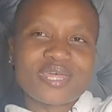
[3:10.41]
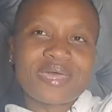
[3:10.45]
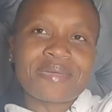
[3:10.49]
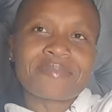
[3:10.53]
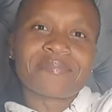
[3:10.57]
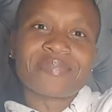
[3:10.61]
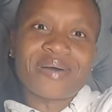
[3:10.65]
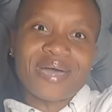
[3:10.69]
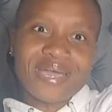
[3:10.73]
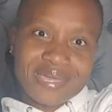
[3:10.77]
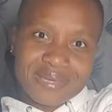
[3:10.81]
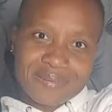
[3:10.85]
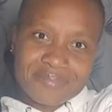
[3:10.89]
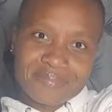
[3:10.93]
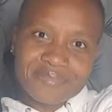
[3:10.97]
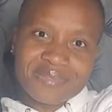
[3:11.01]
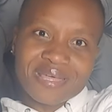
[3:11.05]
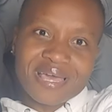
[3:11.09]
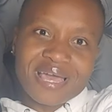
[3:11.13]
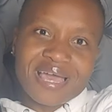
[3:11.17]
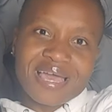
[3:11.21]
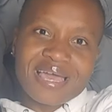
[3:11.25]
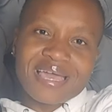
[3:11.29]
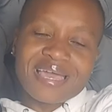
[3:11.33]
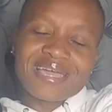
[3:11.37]
I buy him
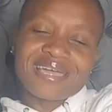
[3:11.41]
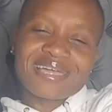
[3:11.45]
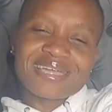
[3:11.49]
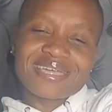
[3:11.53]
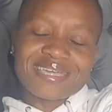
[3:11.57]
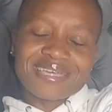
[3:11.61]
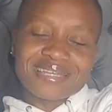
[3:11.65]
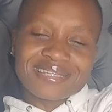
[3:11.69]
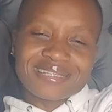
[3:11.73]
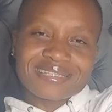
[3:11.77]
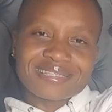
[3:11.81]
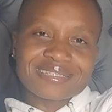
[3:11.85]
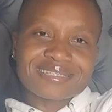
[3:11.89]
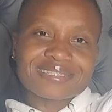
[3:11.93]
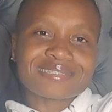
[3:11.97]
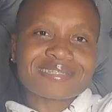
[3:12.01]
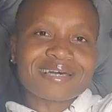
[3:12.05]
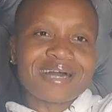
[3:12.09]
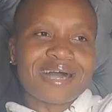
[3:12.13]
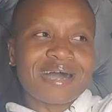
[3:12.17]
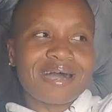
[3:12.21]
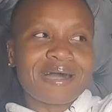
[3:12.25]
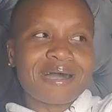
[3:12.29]
a kid's